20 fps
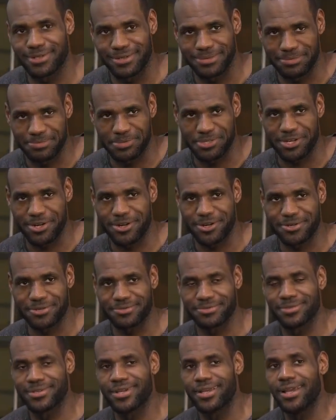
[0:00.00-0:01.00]
absurd.
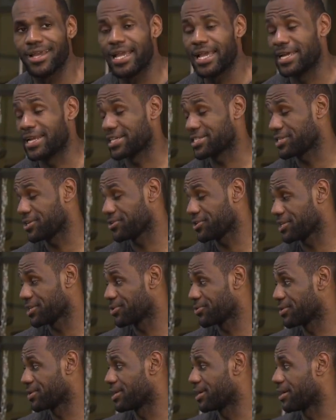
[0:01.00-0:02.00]
And I still
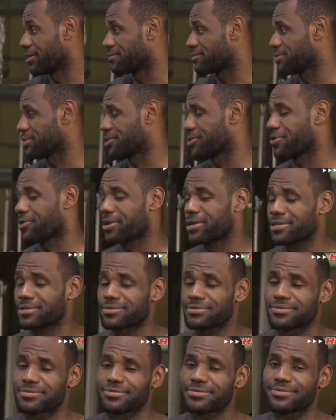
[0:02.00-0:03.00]
didn't do enough, according
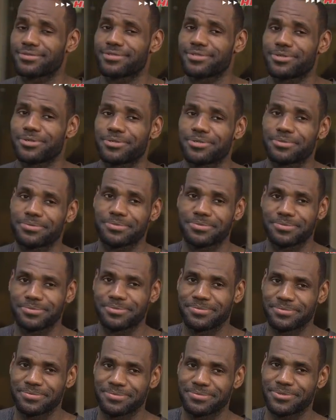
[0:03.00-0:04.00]
to
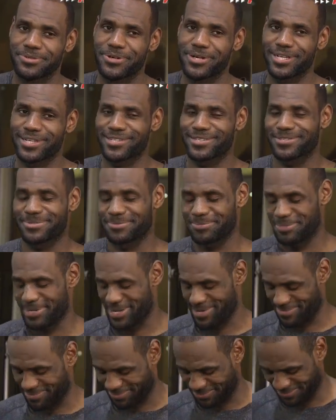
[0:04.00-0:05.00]
critics.
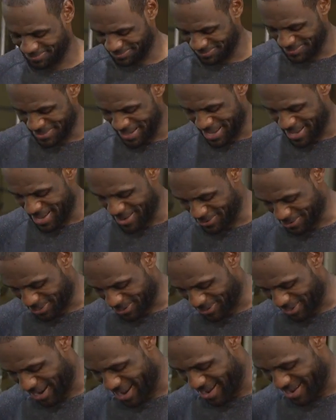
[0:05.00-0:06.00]
But it was
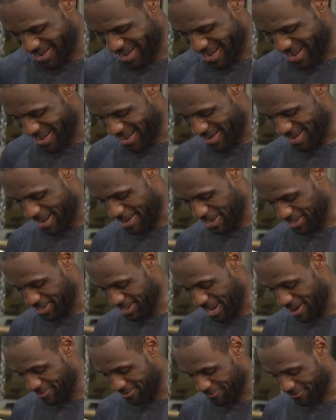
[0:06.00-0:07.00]
okay. I
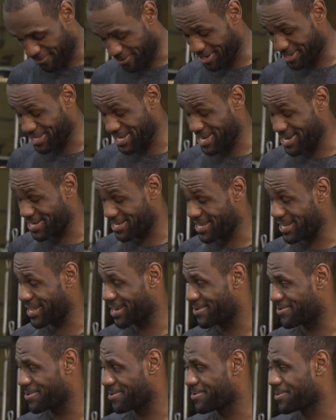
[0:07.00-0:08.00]
should average 40, 10, and
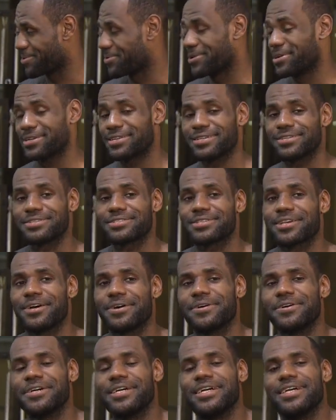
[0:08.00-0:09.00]
10, and we would have won.
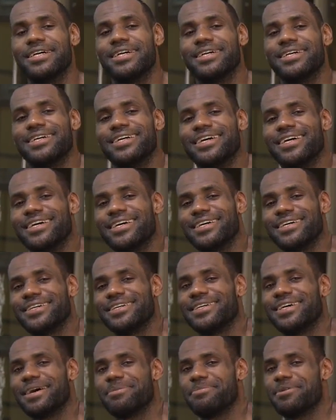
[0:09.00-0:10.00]
So
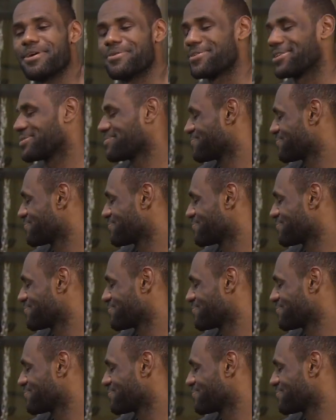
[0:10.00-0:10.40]
I'll be all right.